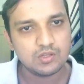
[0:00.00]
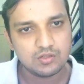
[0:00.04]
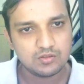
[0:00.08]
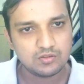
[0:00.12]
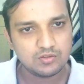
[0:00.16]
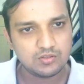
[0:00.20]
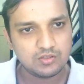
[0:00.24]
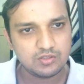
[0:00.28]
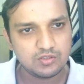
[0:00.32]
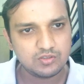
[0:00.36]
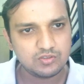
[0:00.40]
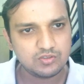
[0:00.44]

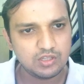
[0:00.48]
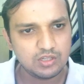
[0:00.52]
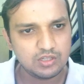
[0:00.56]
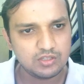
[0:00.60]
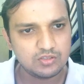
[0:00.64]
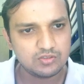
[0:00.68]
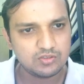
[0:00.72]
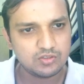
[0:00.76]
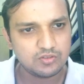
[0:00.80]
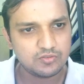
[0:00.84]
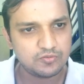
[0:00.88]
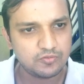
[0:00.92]
This cell
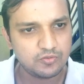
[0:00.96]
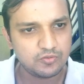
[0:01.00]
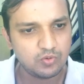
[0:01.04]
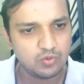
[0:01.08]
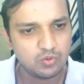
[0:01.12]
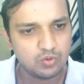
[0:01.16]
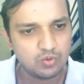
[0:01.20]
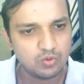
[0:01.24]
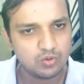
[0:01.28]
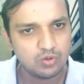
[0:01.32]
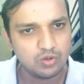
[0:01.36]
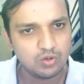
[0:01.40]
is a
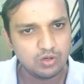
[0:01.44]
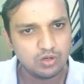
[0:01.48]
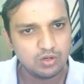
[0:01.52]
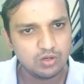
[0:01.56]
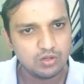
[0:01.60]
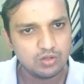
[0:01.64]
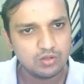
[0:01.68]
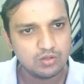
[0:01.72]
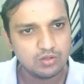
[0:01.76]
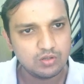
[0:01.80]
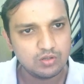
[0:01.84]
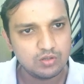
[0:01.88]
4,
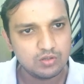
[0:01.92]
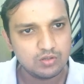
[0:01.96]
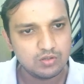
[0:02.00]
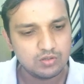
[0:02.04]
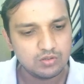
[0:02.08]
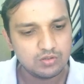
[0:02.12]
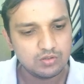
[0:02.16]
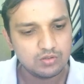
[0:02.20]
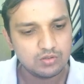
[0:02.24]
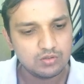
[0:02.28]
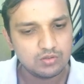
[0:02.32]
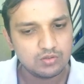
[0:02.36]

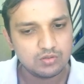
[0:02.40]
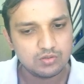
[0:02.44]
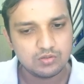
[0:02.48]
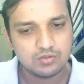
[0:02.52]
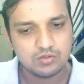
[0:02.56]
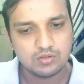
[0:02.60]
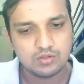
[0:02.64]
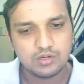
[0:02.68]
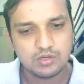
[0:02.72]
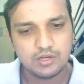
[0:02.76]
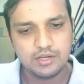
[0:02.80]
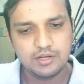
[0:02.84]

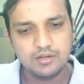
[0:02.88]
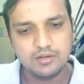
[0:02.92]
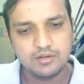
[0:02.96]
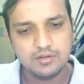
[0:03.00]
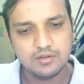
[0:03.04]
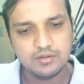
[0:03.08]
right?